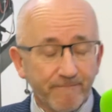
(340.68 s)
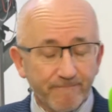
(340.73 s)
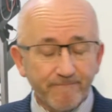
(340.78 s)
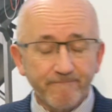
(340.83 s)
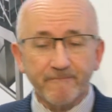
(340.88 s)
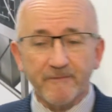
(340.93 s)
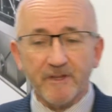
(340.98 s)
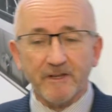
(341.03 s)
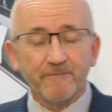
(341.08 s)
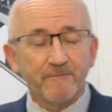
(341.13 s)

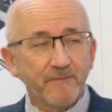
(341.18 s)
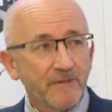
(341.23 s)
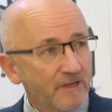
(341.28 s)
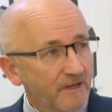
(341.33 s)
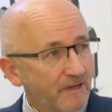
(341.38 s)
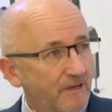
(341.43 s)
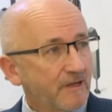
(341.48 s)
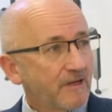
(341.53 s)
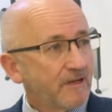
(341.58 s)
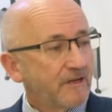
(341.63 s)
Fantastic.
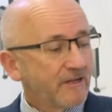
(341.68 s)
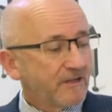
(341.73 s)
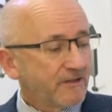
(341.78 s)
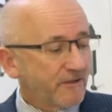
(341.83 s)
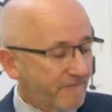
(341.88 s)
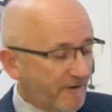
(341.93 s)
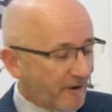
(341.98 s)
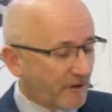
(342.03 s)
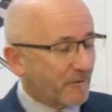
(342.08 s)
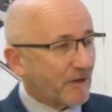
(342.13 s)
Thank you very much there,
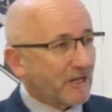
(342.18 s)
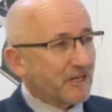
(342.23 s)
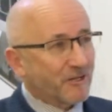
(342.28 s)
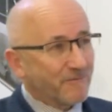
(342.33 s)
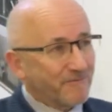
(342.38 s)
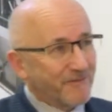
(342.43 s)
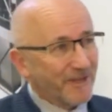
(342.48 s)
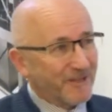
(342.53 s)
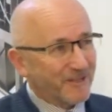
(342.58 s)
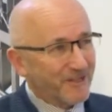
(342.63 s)
Pete. Real pleasure.